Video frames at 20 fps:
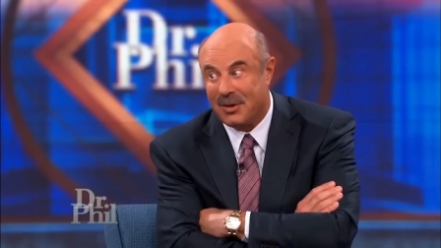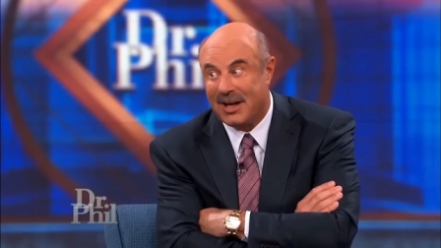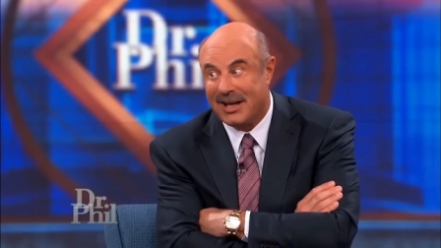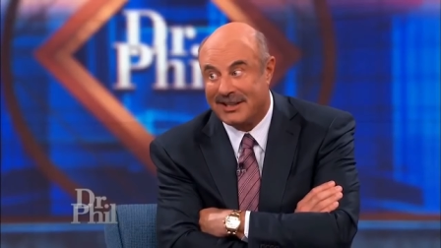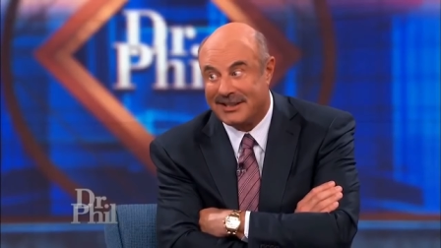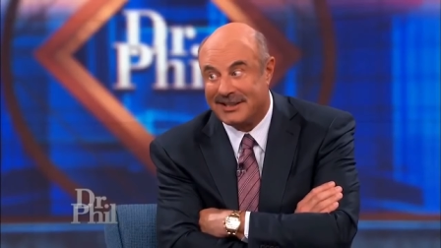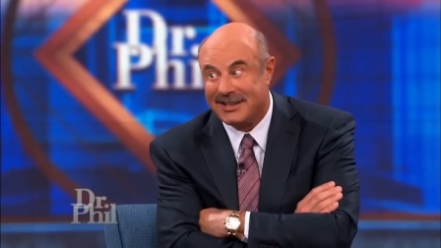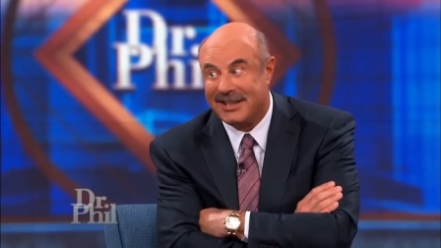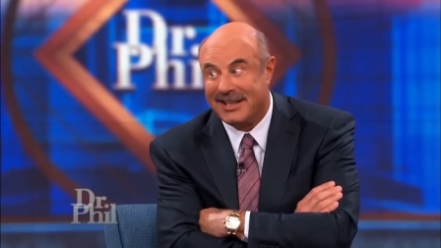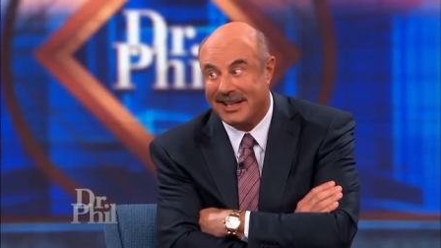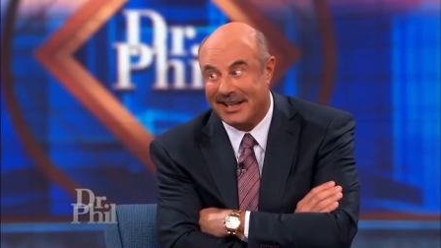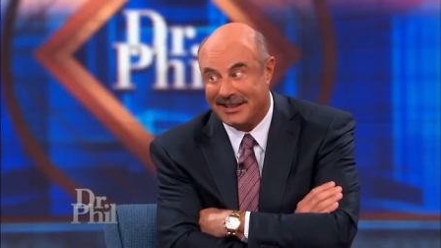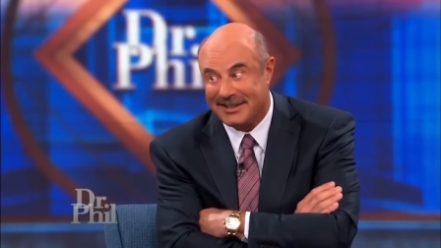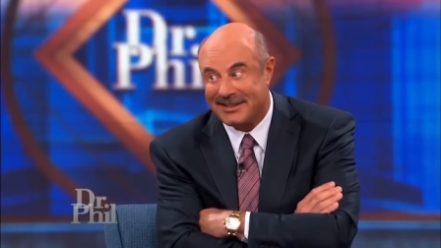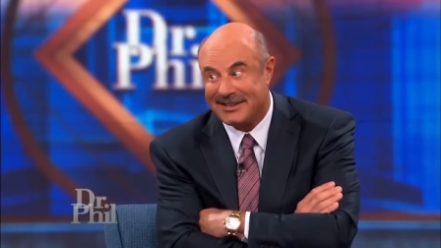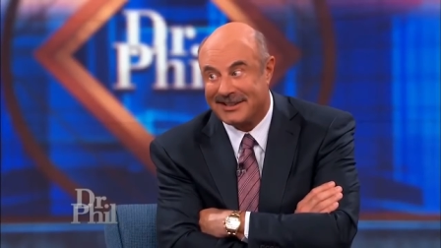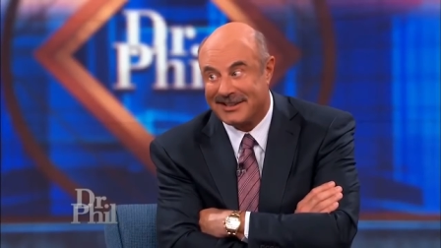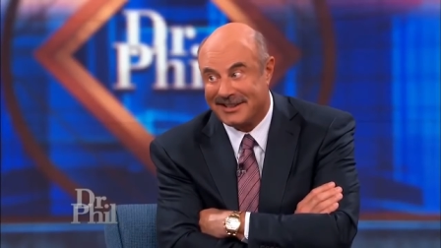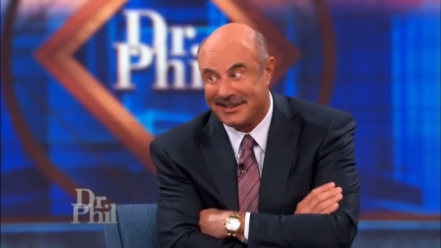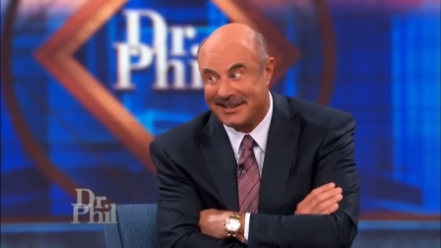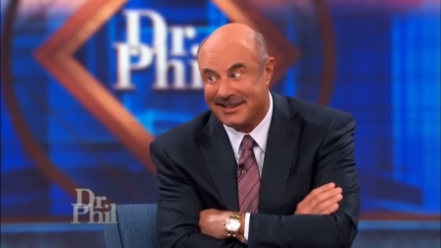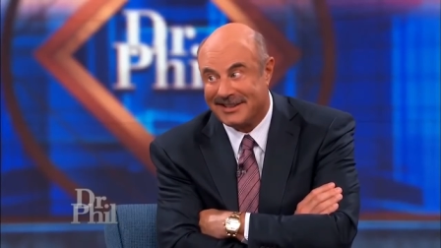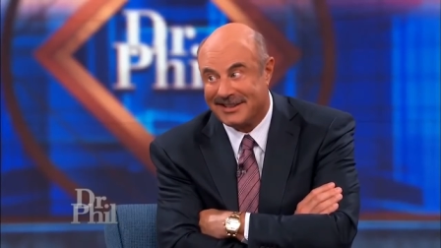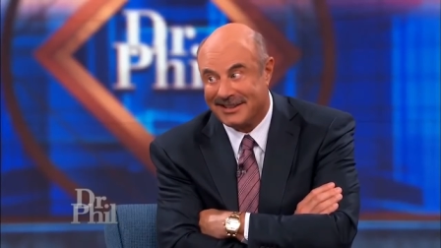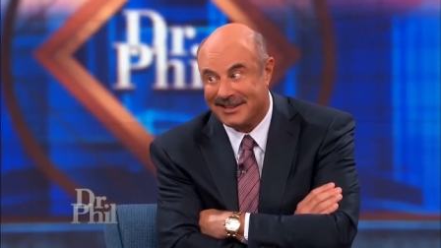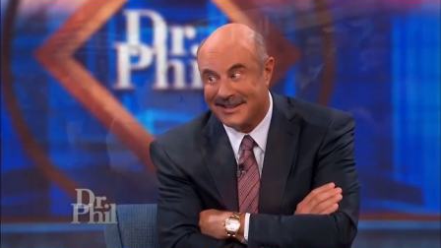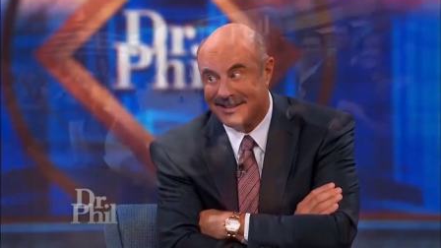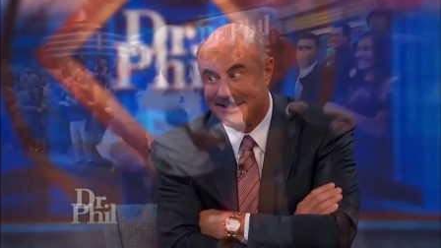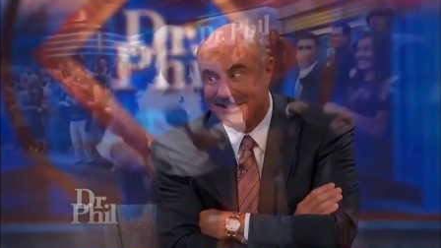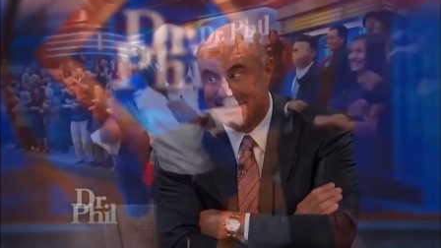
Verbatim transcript: After his release, he